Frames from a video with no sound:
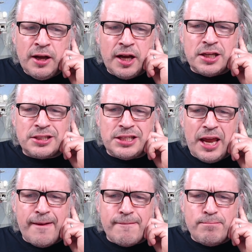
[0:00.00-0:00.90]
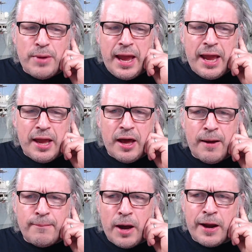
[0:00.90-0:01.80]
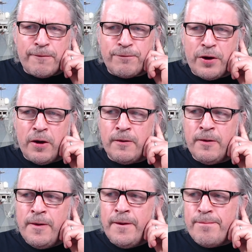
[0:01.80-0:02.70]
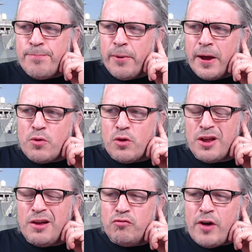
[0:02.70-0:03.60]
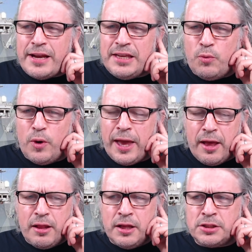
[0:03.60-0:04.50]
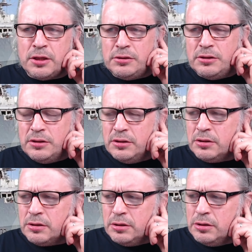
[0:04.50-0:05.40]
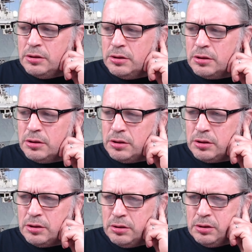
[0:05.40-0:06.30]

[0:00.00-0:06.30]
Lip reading: I just need me and a microphone, and my ready wit. I'm sorry to feel like that.